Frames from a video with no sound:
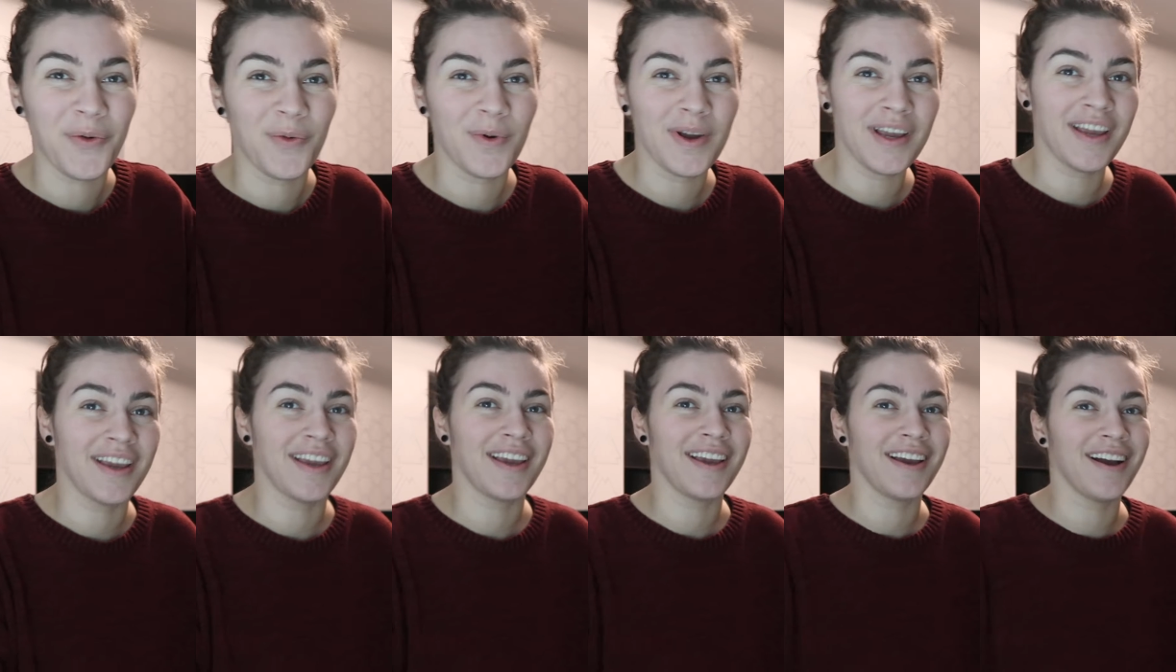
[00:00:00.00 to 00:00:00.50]

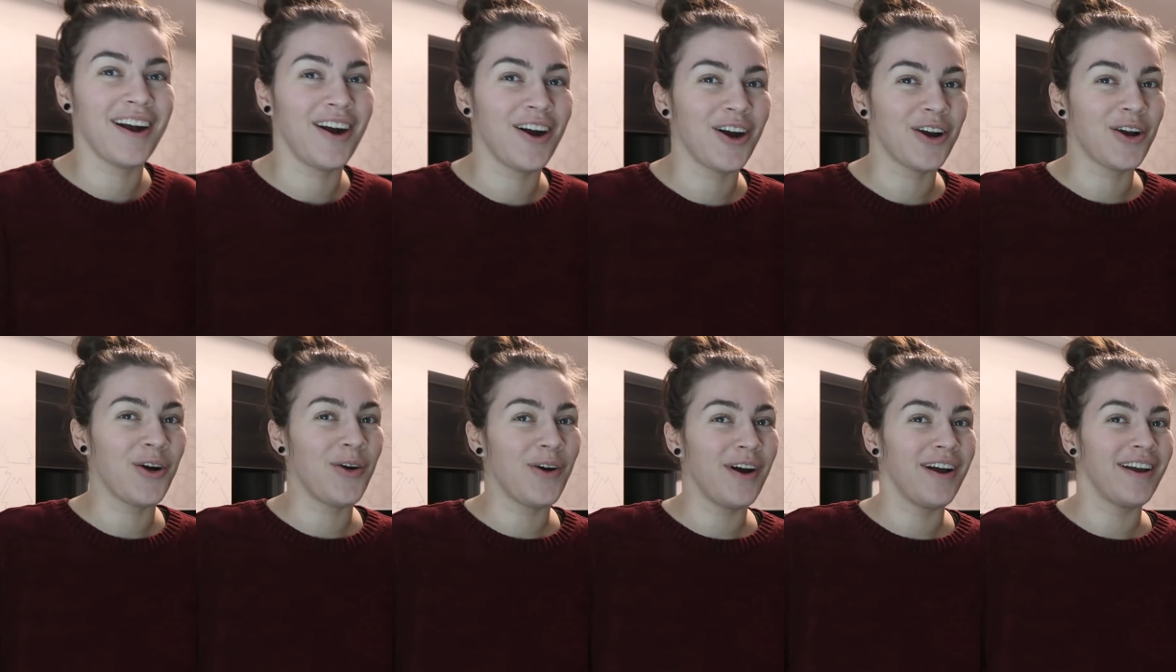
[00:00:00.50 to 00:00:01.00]
We are
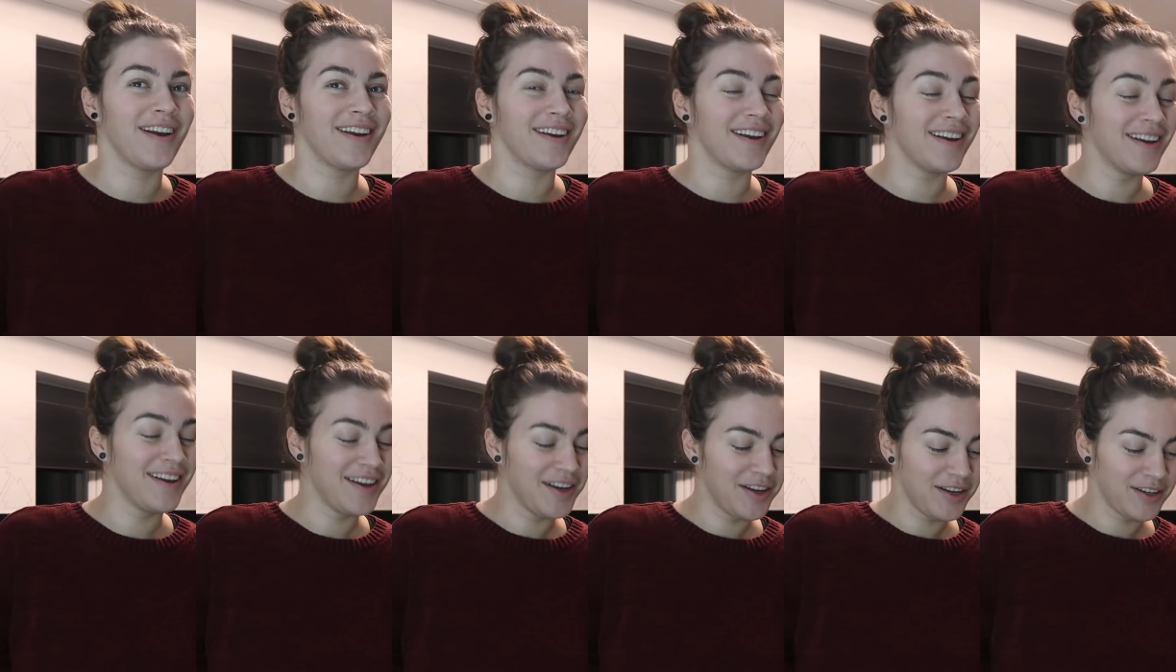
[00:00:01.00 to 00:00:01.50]

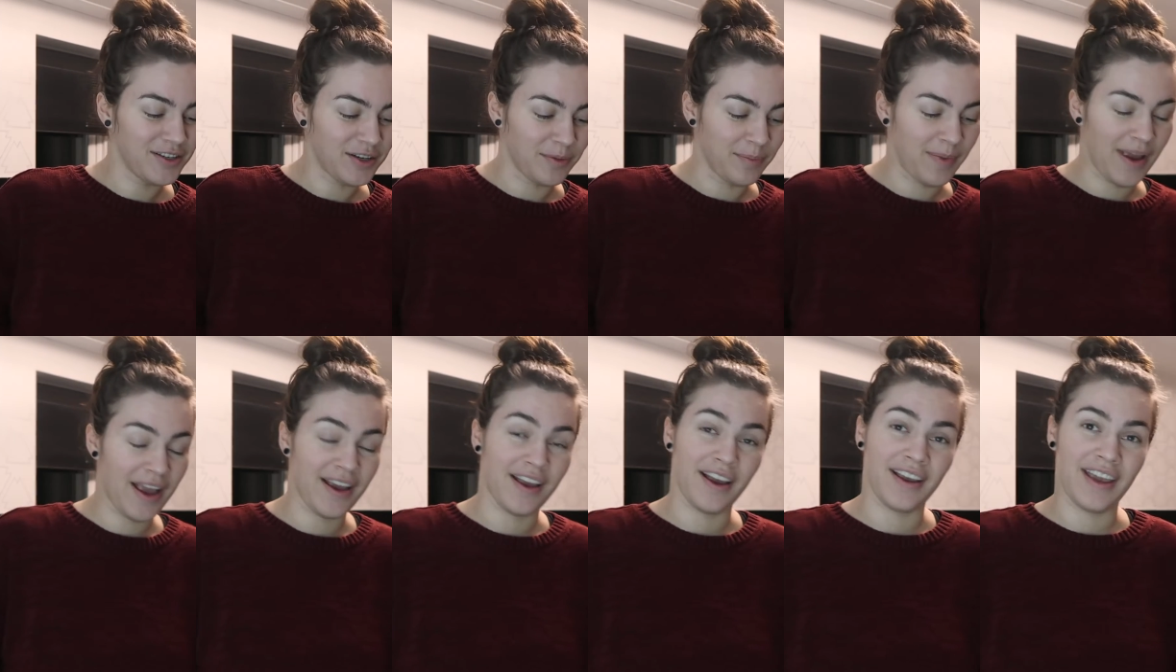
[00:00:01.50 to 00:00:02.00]
going to
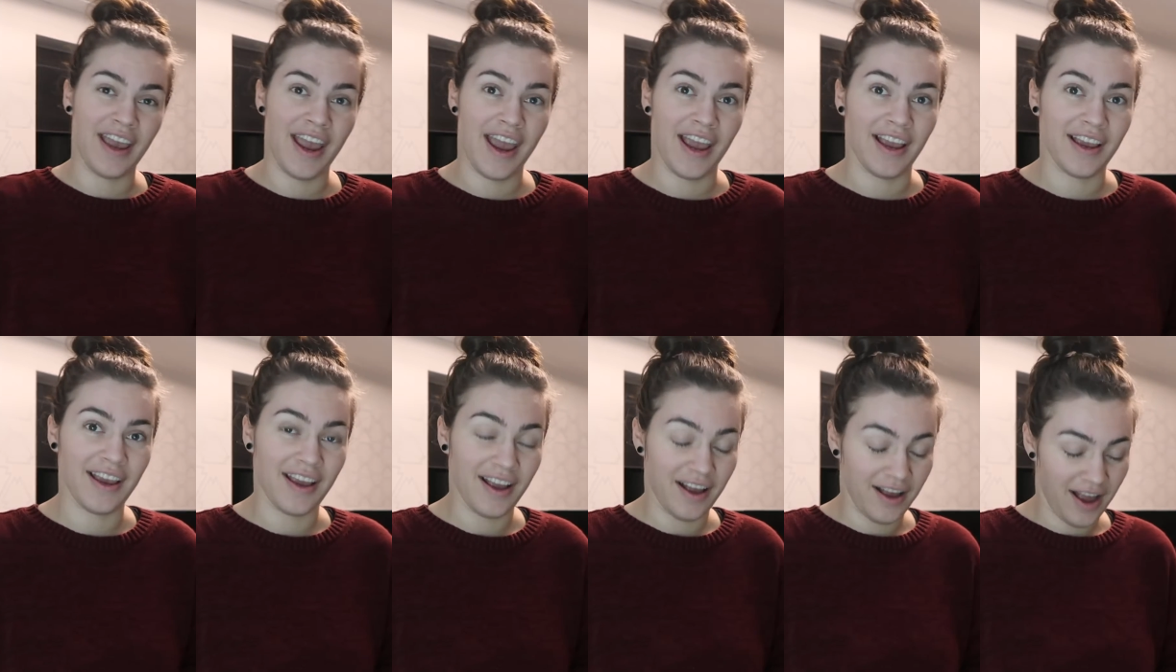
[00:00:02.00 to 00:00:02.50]
bake a
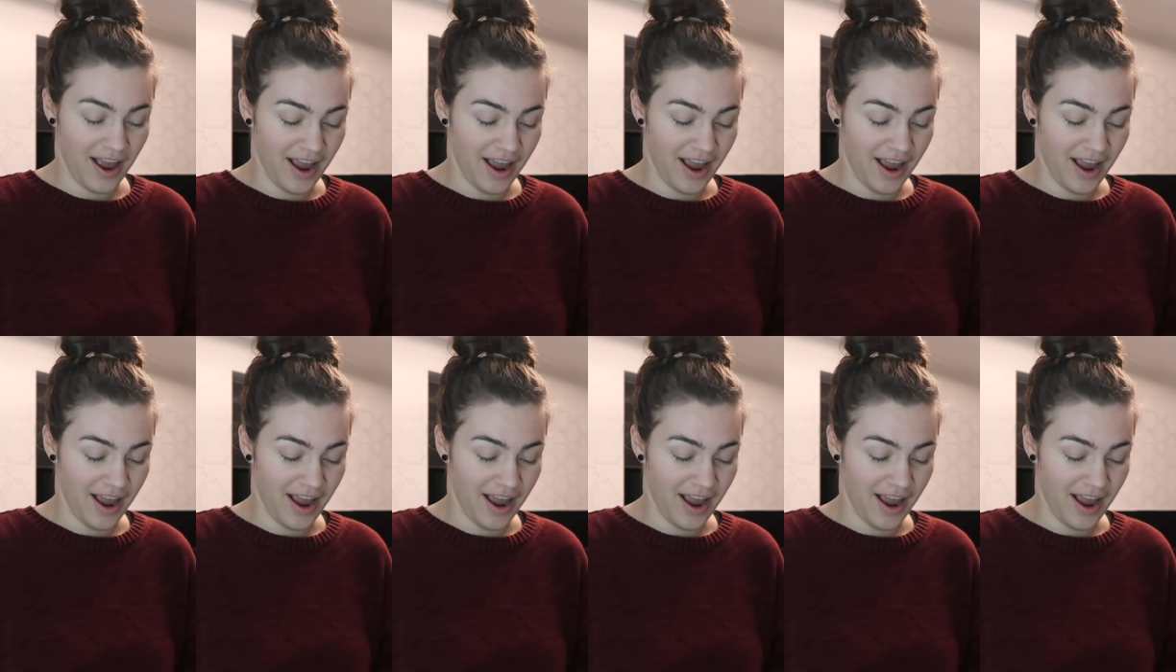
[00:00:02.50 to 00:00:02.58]
cake.